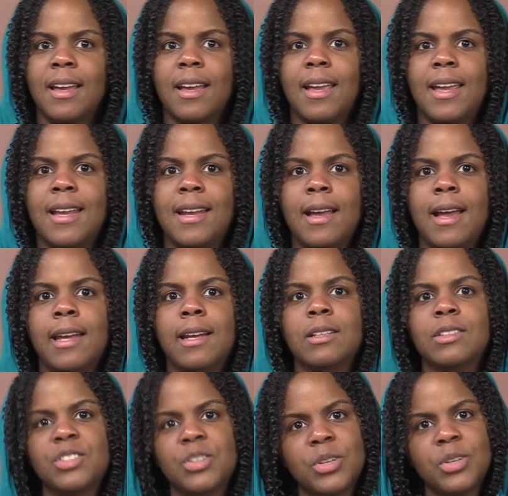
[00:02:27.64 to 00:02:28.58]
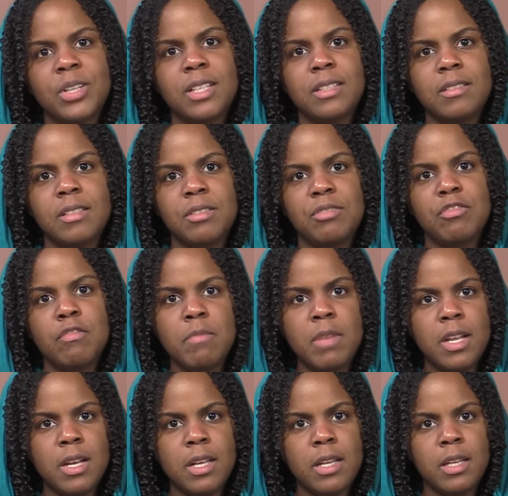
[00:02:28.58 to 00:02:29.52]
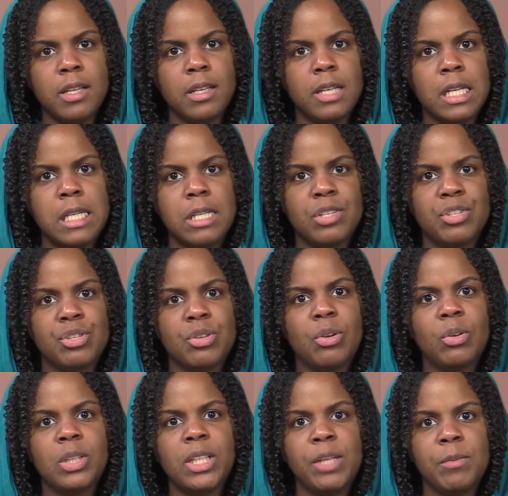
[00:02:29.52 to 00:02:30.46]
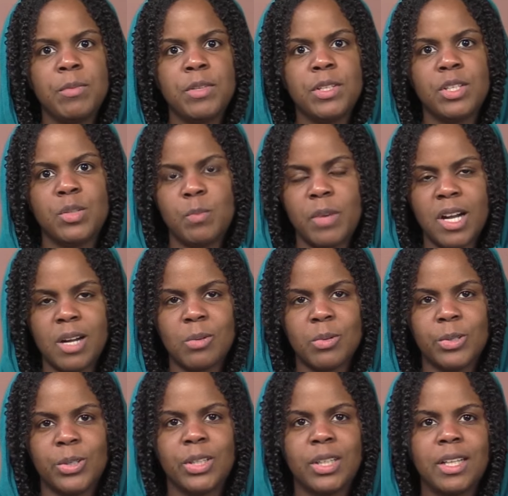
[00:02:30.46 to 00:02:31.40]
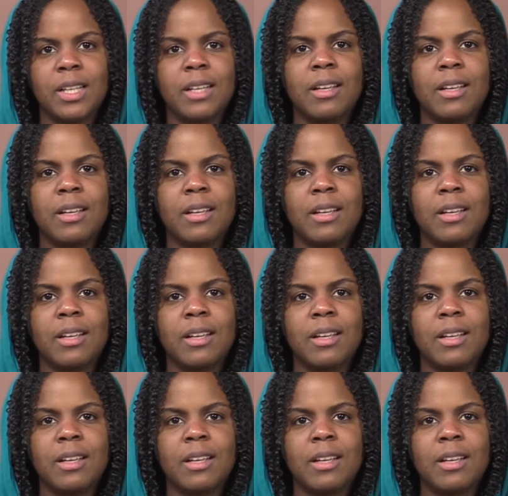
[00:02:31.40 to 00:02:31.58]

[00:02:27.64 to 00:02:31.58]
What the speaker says: And an alternative meaning is unlimited power.